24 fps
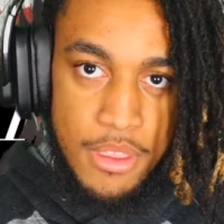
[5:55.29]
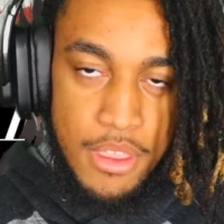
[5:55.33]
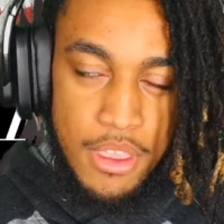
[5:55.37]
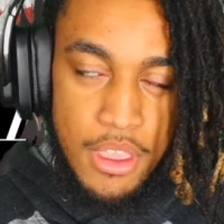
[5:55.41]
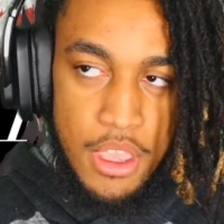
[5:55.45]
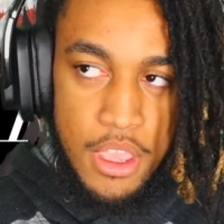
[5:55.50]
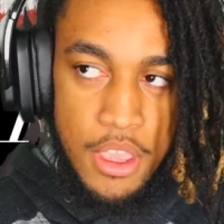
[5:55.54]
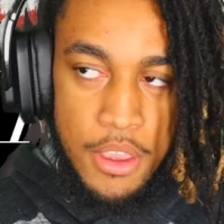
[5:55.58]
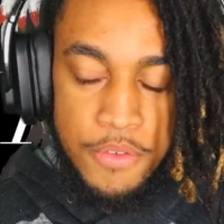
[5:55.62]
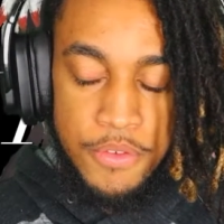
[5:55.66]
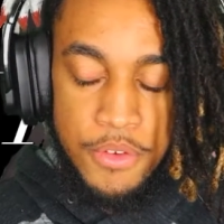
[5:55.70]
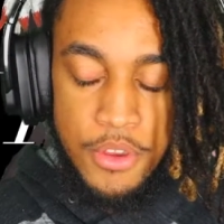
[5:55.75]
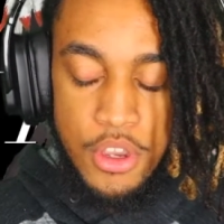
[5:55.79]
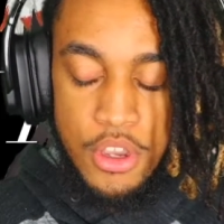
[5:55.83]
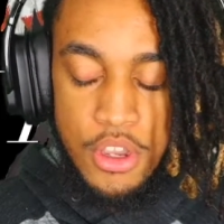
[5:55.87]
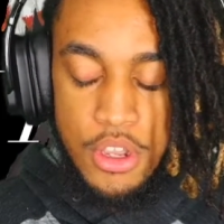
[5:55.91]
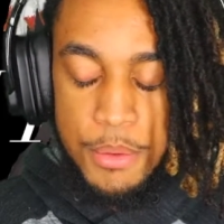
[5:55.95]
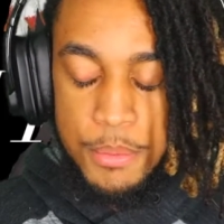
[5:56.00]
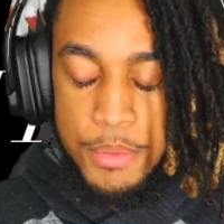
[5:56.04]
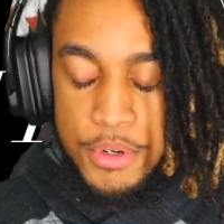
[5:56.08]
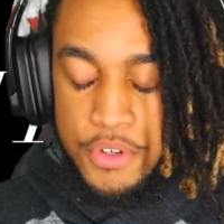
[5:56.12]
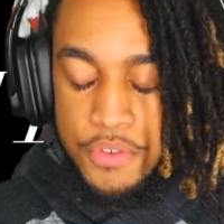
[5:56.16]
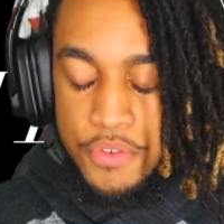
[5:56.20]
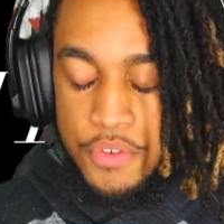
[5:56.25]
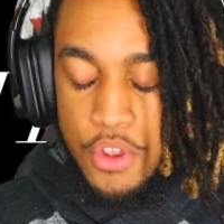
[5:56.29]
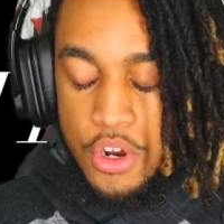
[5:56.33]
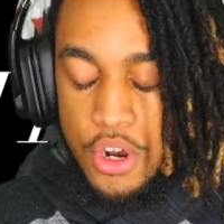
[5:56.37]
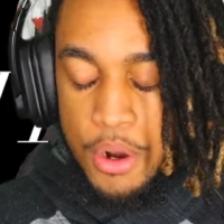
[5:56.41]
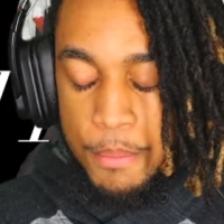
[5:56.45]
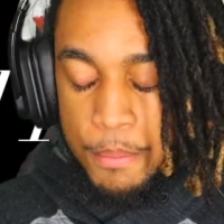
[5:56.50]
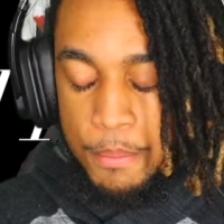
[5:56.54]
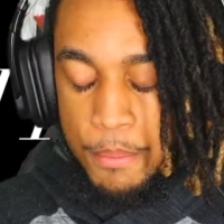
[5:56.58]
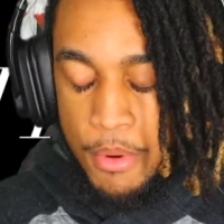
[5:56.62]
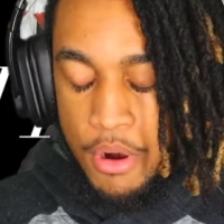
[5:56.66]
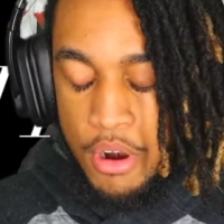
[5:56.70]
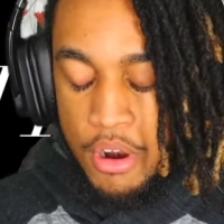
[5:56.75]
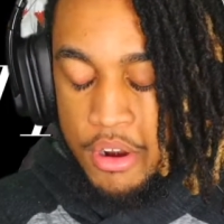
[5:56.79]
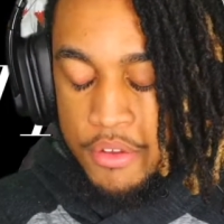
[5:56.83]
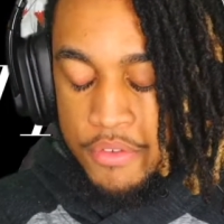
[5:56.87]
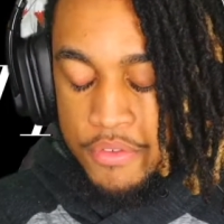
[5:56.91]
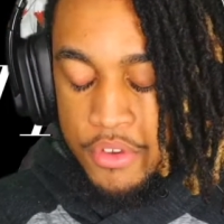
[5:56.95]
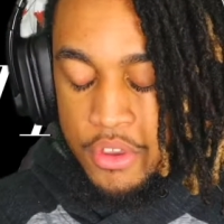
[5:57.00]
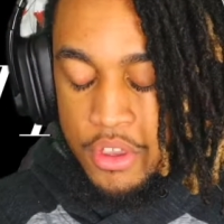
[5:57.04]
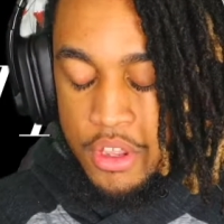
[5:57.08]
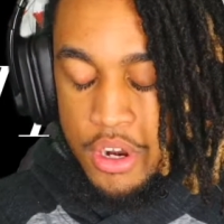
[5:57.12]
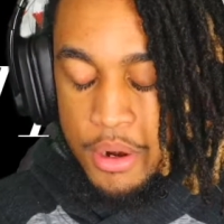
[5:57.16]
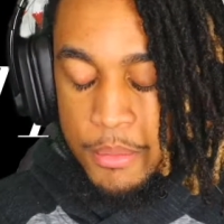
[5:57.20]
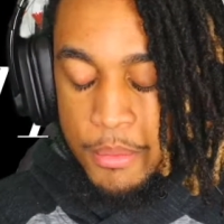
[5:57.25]
if you're gonna
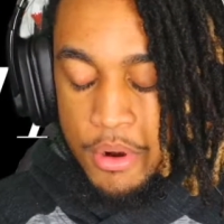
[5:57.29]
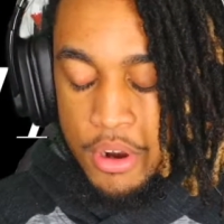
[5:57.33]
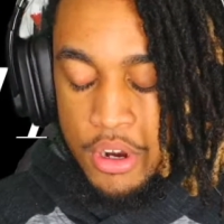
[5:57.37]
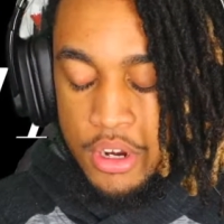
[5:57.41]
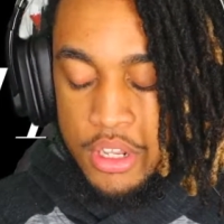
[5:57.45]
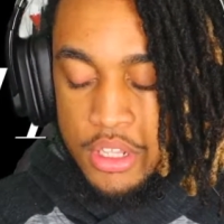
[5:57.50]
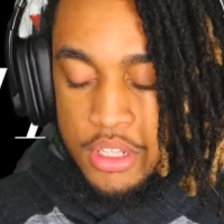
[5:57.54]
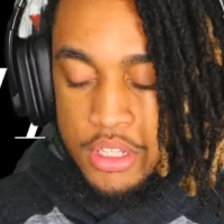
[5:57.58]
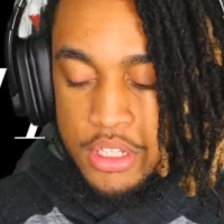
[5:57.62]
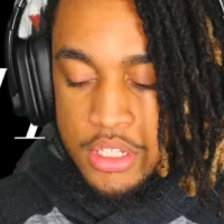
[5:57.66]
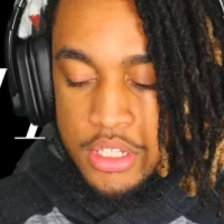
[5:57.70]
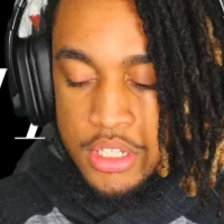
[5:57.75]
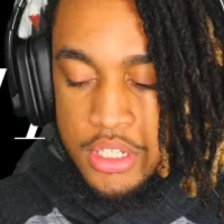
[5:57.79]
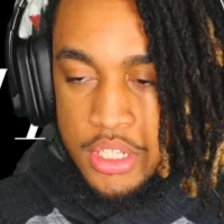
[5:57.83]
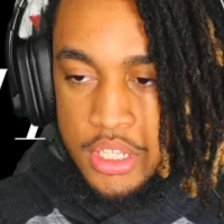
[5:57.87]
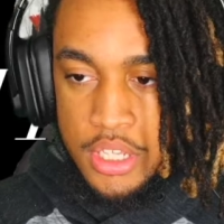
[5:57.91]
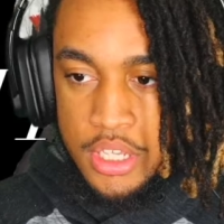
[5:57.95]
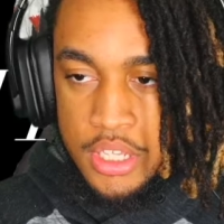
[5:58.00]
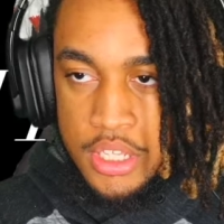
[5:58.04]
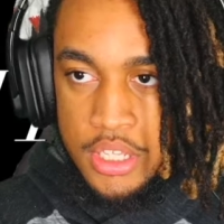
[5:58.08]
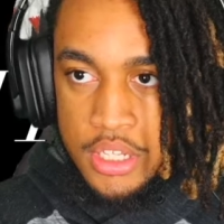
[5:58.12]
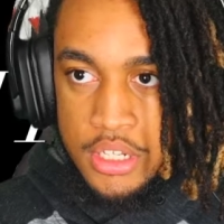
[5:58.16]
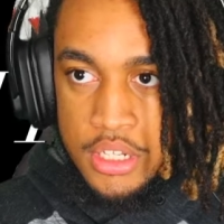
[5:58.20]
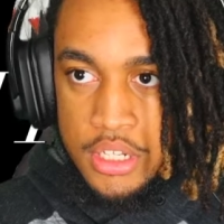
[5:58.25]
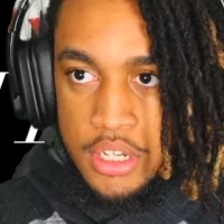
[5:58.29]
market this to kids,